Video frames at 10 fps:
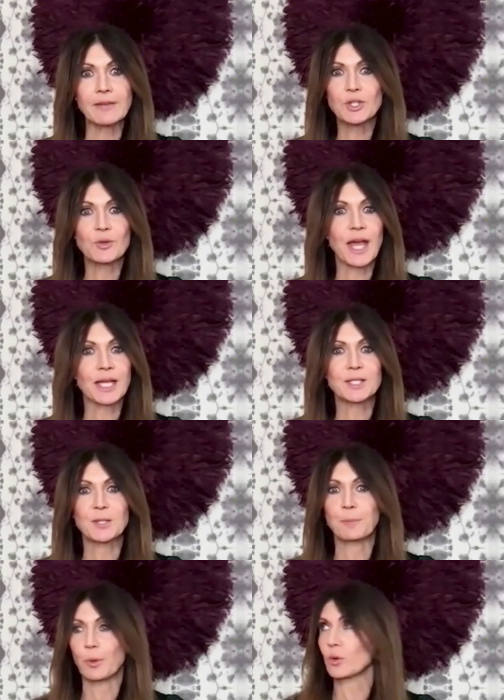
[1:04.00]
to do that
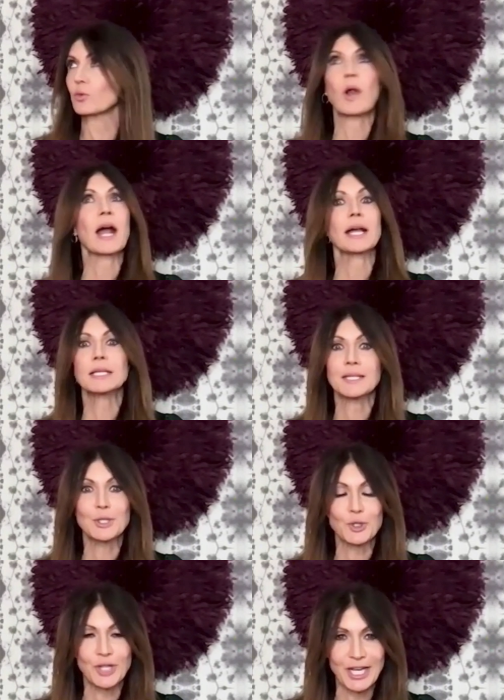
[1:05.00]
surprise
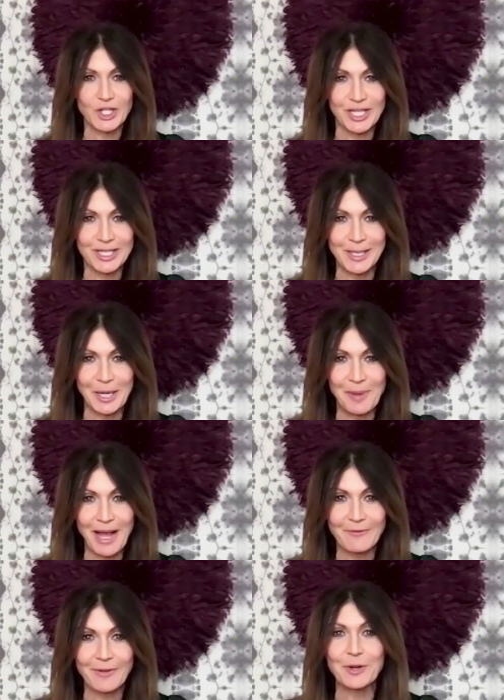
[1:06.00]
introduction. It's going to
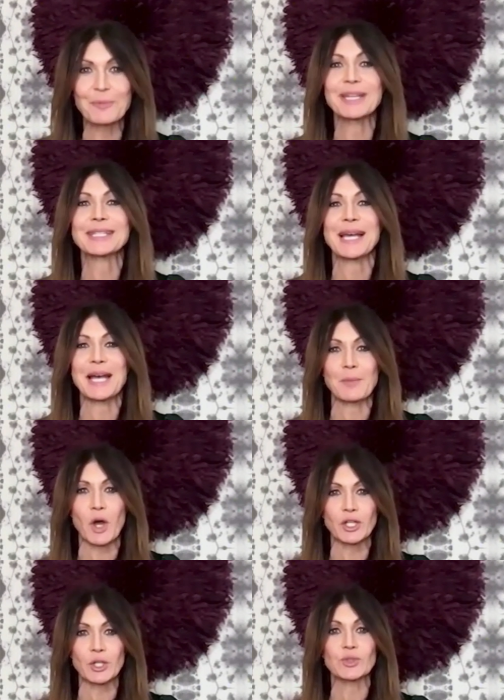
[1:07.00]
backfire big time
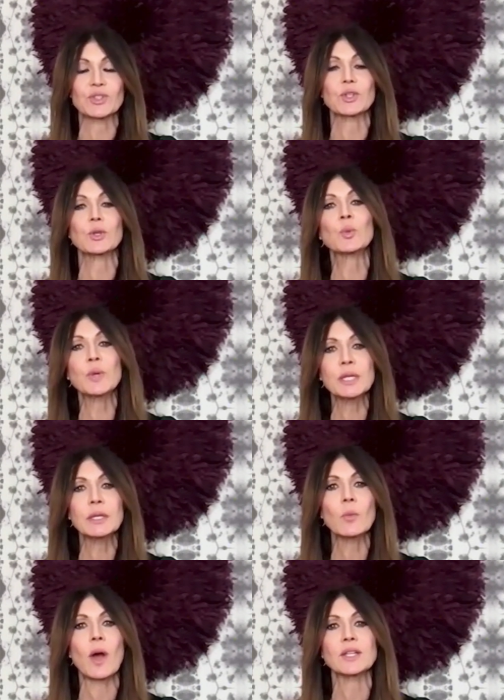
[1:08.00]
on you. So you
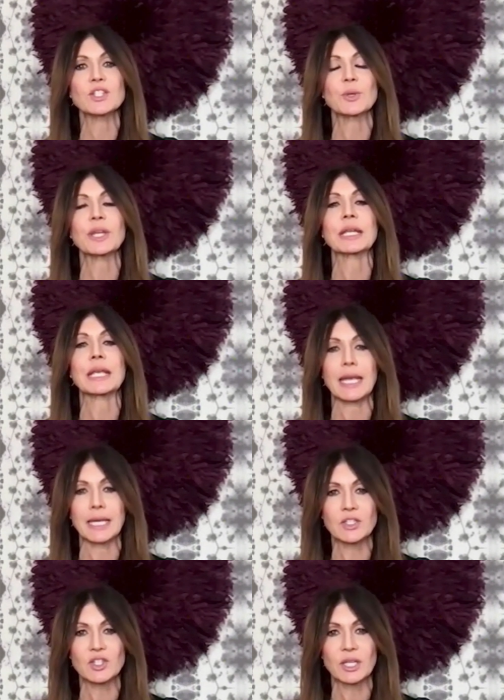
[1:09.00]
really want to
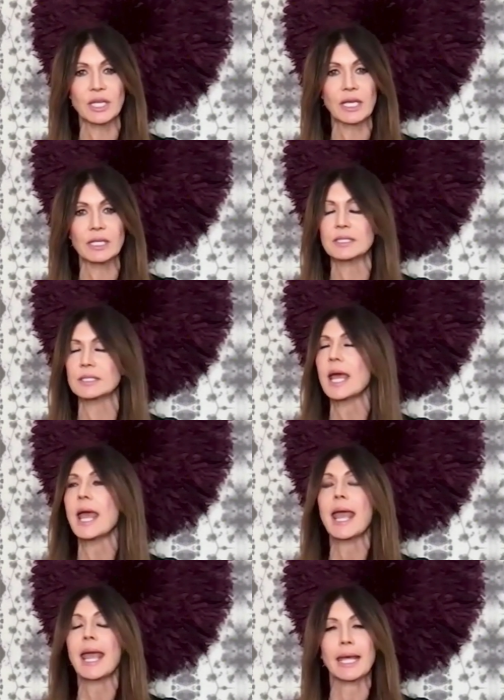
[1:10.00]
engage the kids
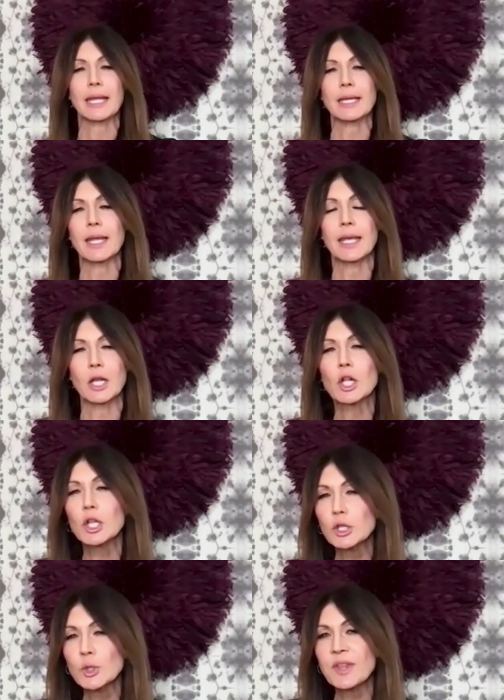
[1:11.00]
and
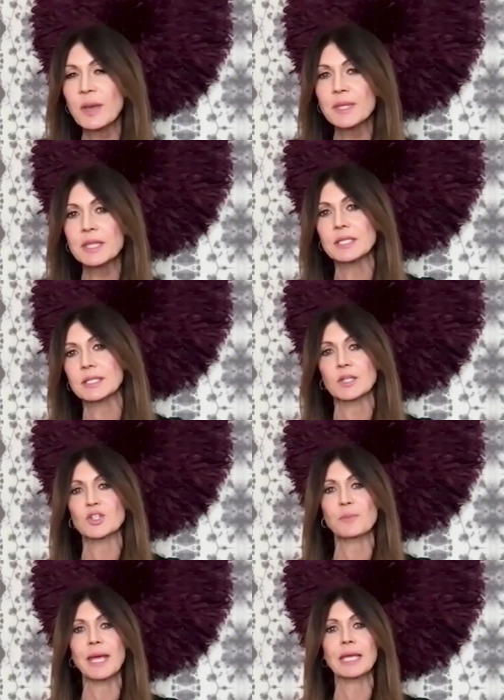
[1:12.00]
include them in the
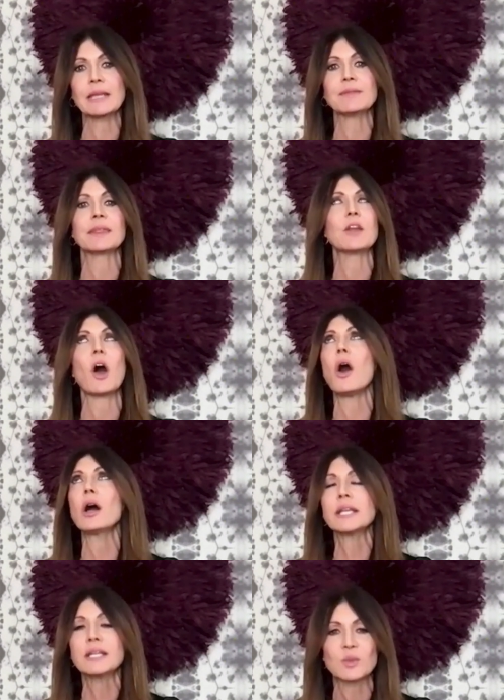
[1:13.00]
decision making. All
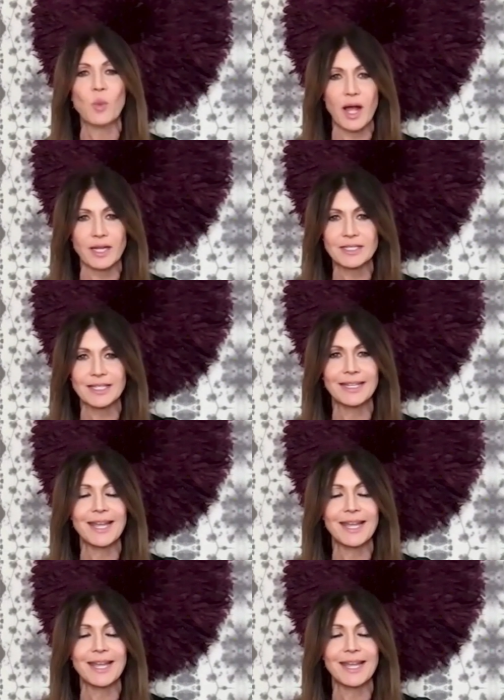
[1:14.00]
kids want in